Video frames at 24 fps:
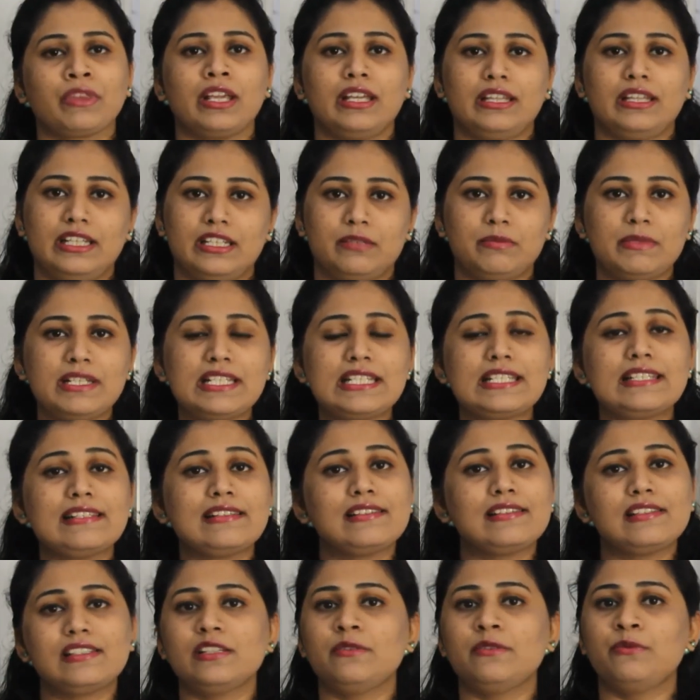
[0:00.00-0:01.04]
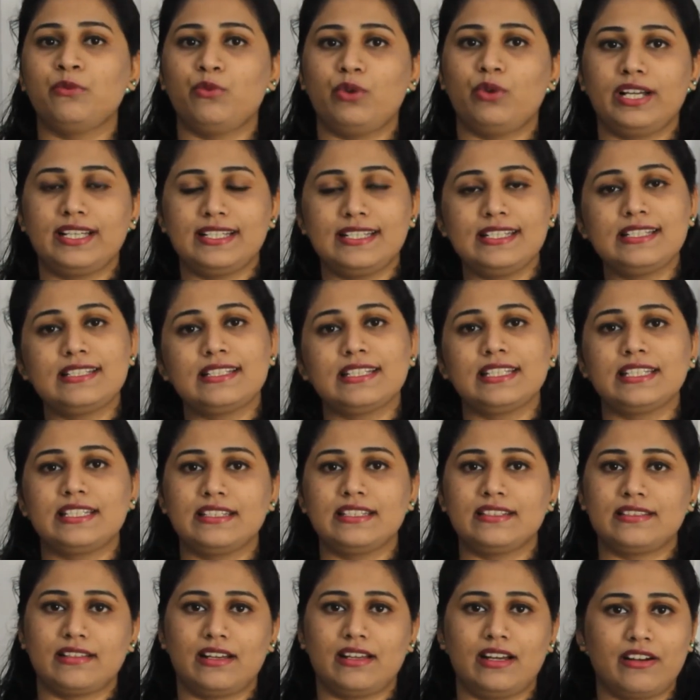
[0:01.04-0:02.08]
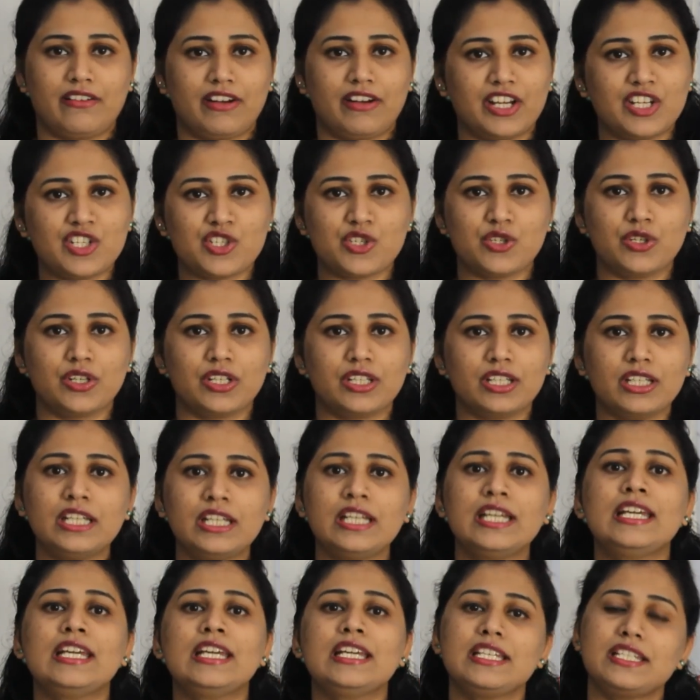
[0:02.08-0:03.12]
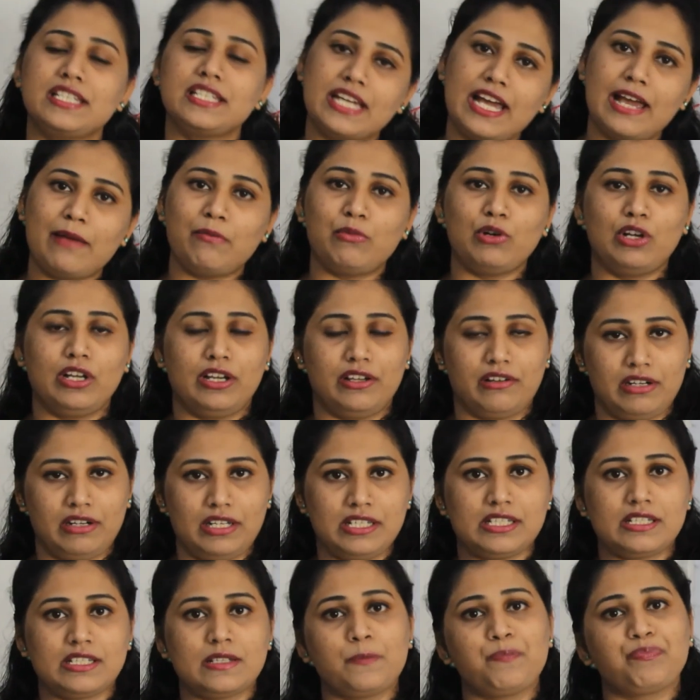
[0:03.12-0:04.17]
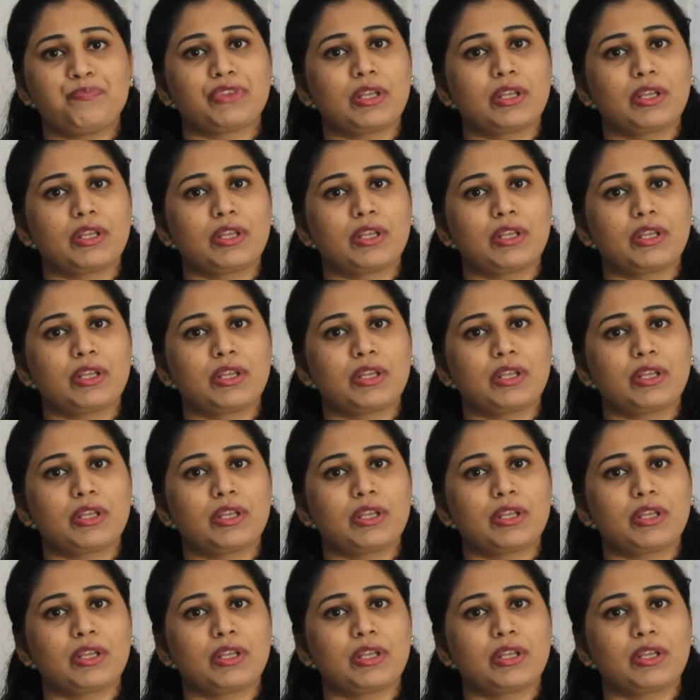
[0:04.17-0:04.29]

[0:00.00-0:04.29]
That means system wise it is arranged in the tabular list,